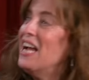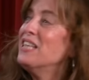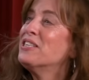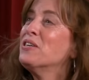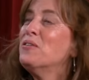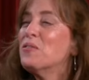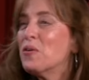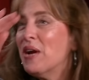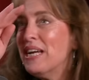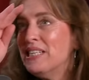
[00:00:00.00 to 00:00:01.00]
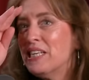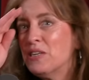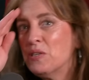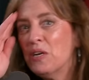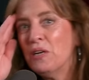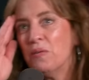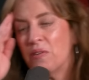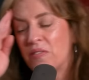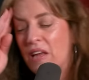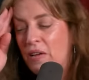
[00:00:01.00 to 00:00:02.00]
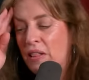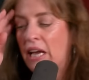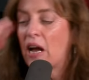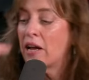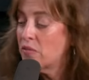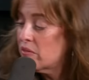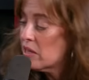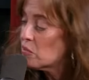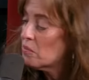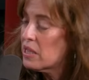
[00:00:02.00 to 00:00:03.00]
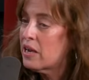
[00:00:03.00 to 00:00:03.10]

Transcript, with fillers: It's so crazy because you, uh, like, I, that's what I'm saying.